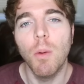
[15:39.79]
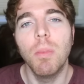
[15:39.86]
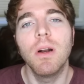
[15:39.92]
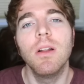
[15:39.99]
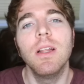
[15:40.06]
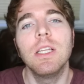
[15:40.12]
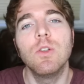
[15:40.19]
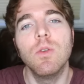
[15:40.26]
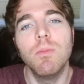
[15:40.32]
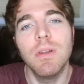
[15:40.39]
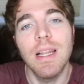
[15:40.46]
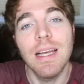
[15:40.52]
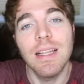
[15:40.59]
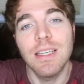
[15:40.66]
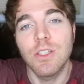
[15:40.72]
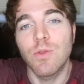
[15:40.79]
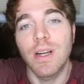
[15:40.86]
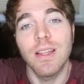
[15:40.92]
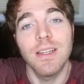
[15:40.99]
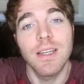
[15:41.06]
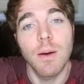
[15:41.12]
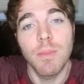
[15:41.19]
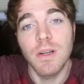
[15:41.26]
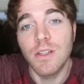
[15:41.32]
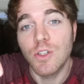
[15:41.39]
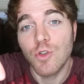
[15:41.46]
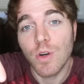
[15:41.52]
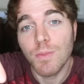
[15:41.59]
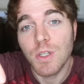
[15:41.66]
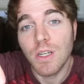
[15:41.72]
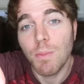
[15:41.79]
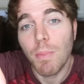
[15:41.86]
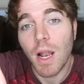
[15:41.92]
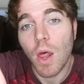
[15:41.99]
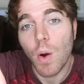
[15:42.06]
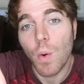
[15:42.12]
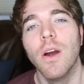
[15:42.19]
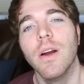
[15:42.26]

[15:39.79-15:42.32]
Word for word: I'll put a link to a playlist right at the top of the description below.